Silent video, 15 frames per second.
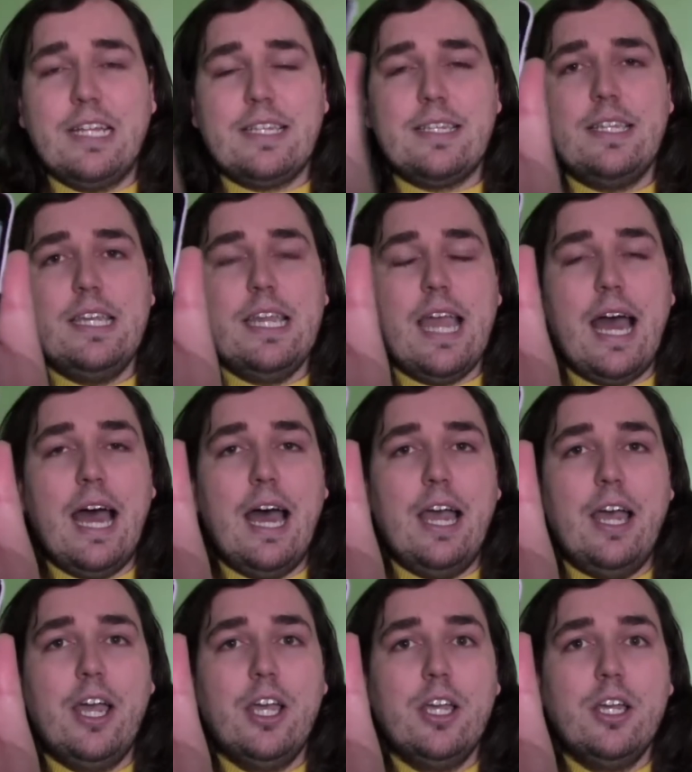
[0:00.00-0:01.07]
It's
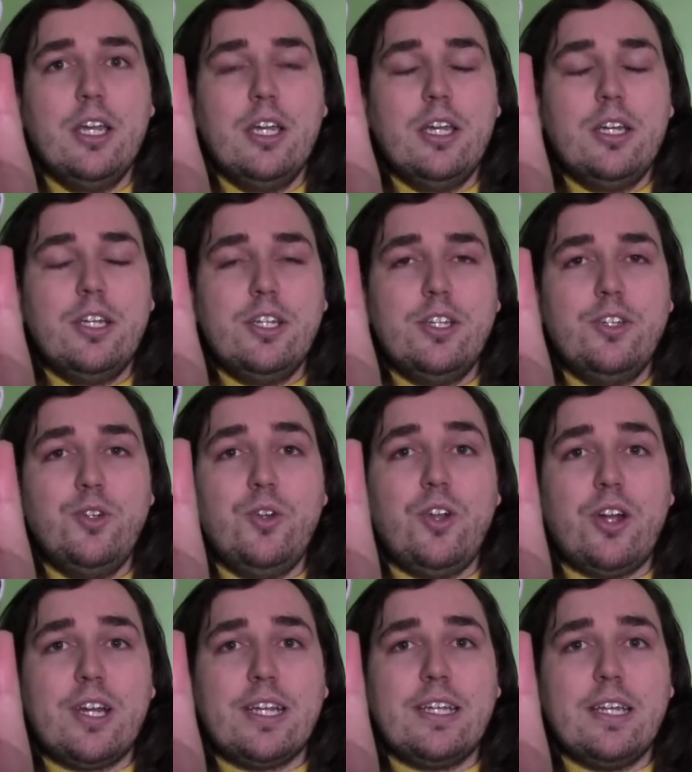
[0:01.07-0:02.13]
the New
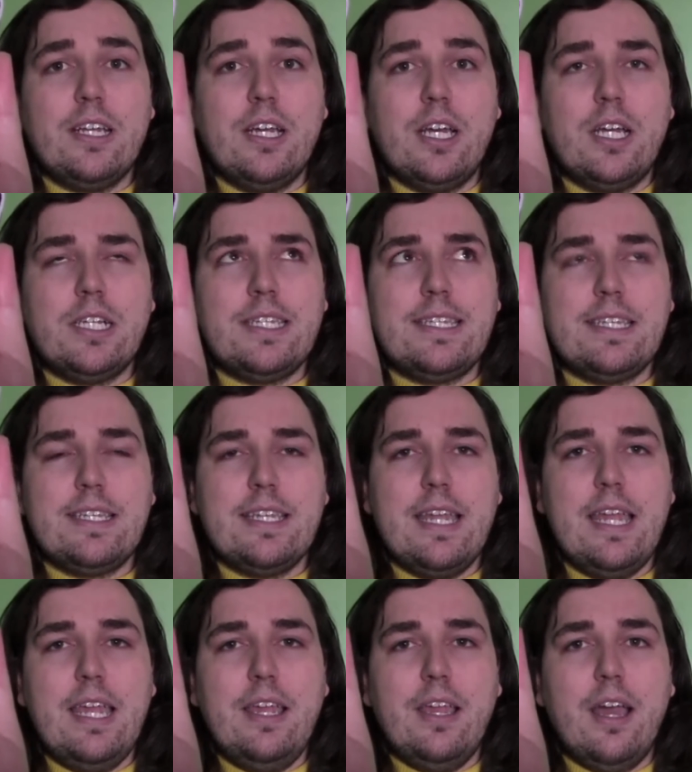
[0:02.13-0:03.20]
York
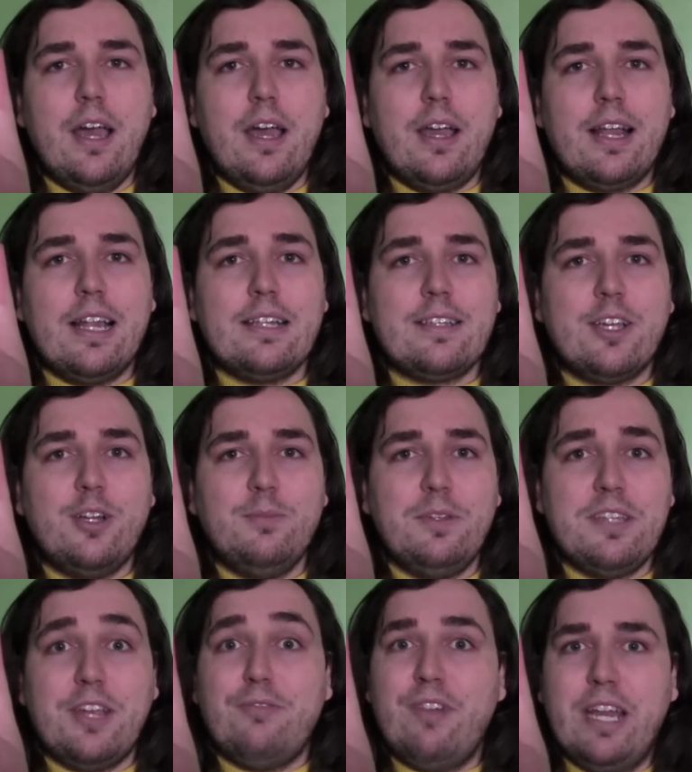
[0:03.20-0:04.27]
City classical
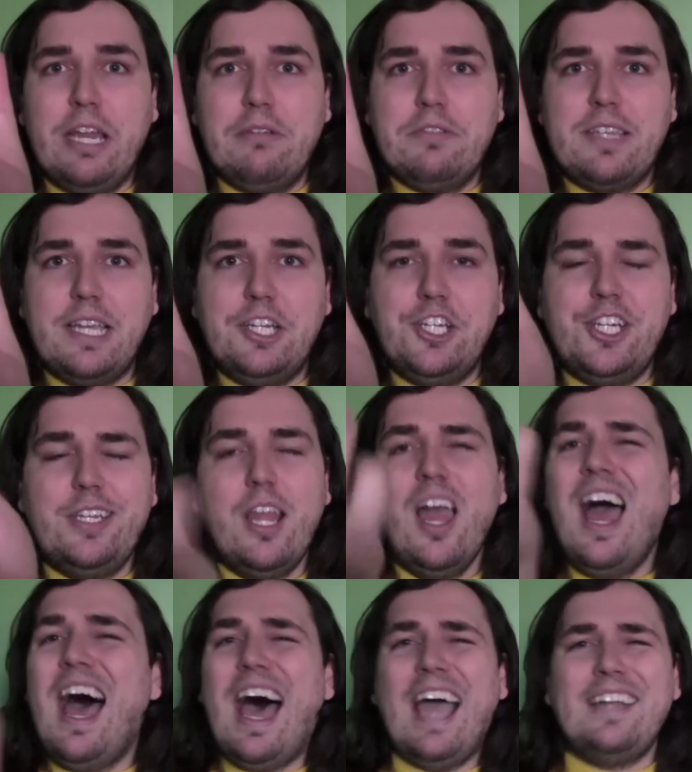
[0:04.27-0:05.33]
music radio station.
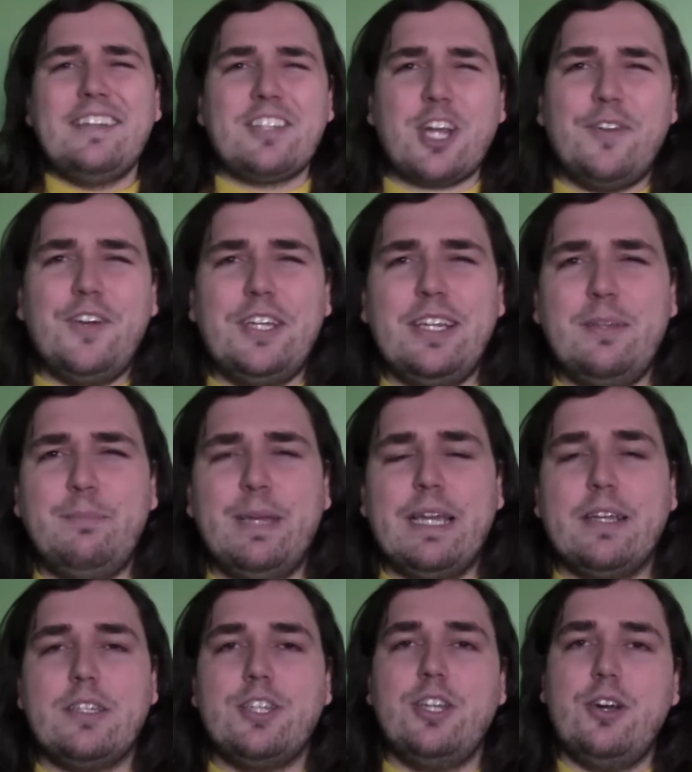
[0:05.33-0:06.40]
I discovered it
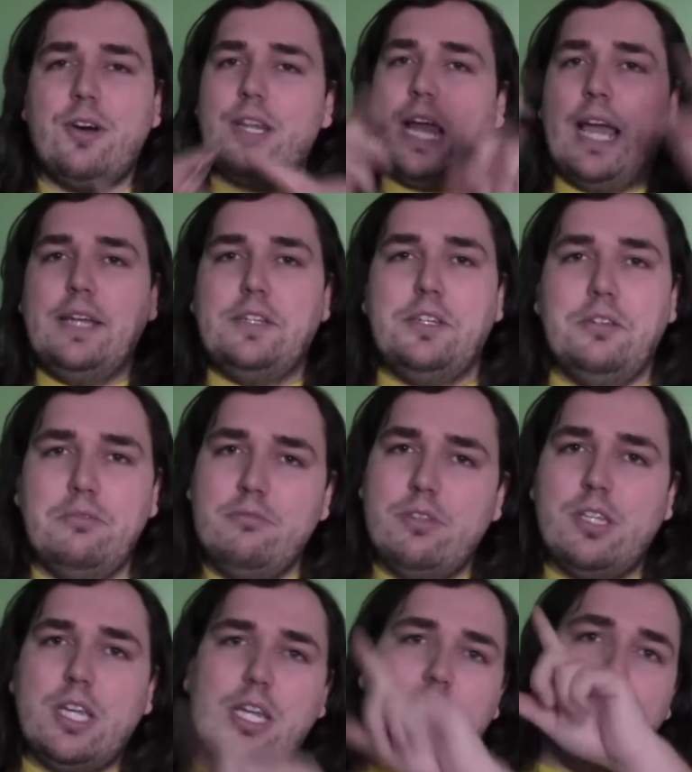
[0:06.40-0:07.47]
because, you know, on
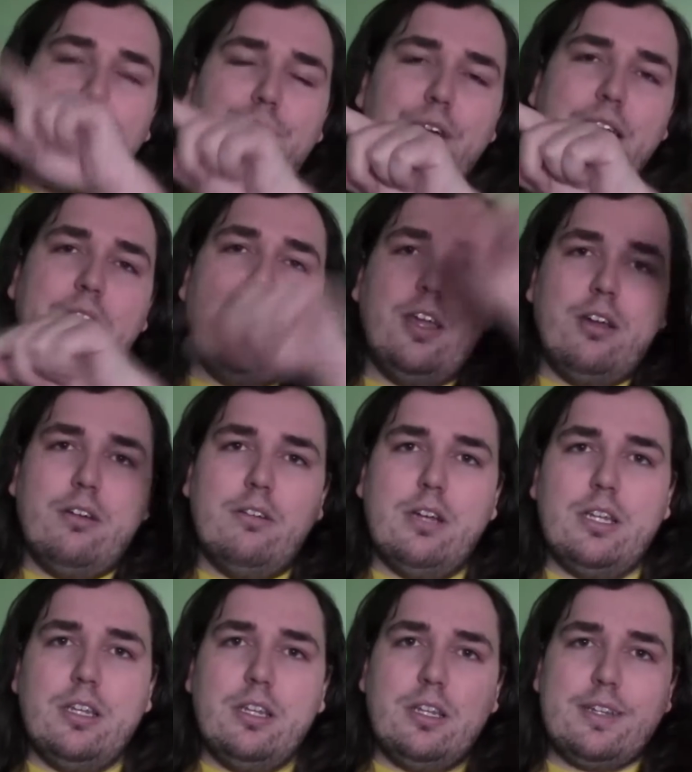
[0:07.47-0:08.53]
iTunes you can go on radio
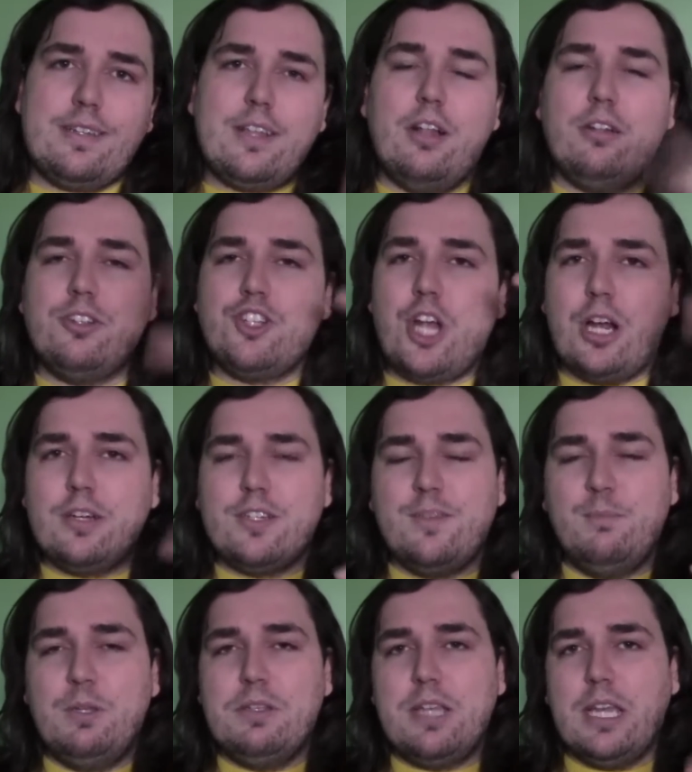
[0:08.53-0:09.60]
and there's all genres
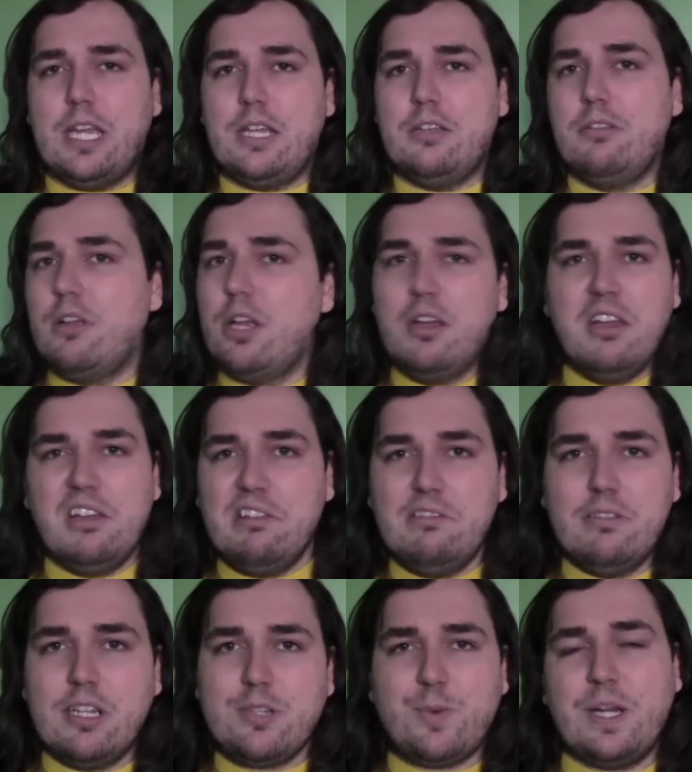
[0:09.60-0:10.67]
of music, and
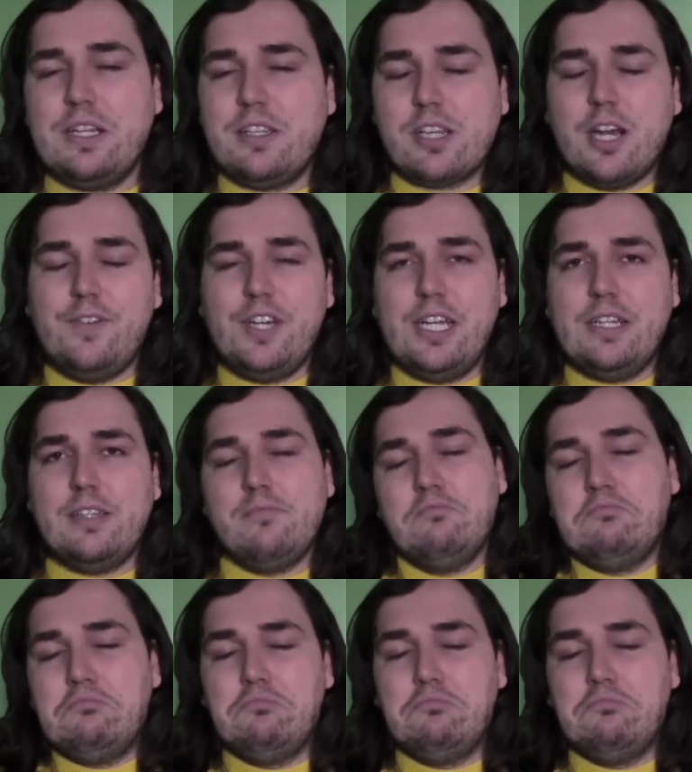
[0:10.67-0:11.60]
that's where I discovered it.